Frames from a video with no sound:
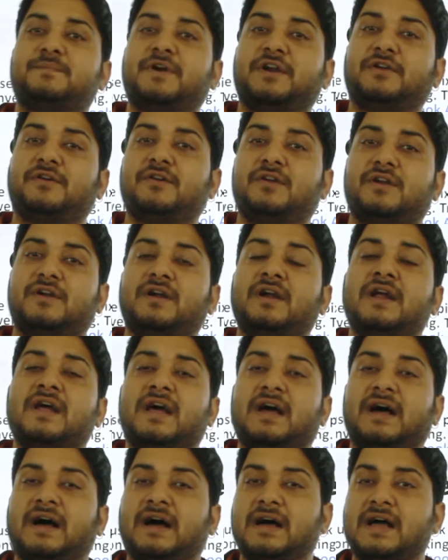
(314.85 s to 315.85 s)
particular
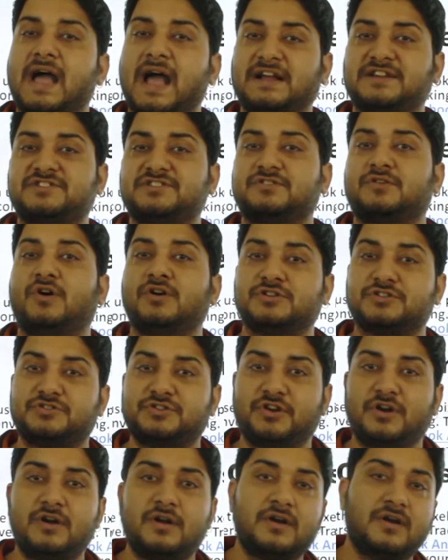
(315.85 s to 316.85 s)
action
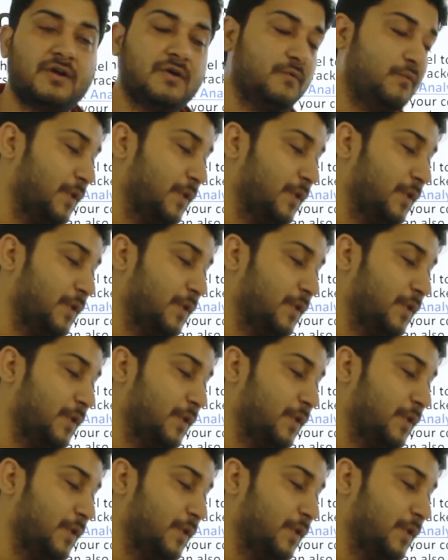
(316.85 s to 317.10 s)
onto your